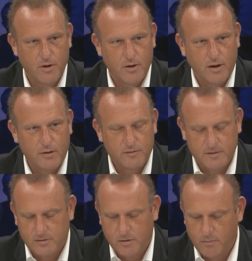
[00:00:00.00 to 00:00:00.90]
And I don't
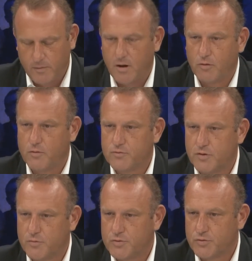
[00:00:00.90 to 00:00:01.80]
think that we would have
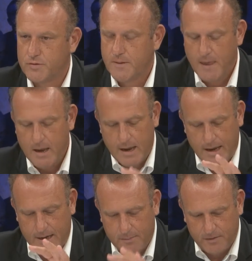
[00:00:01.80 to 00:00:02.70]
the
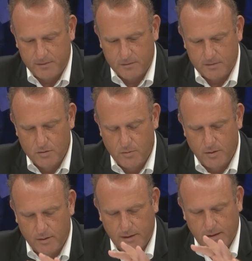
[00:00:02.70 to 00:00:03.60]
success that we
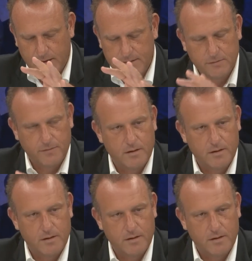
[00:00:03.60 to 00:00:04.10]
have these days.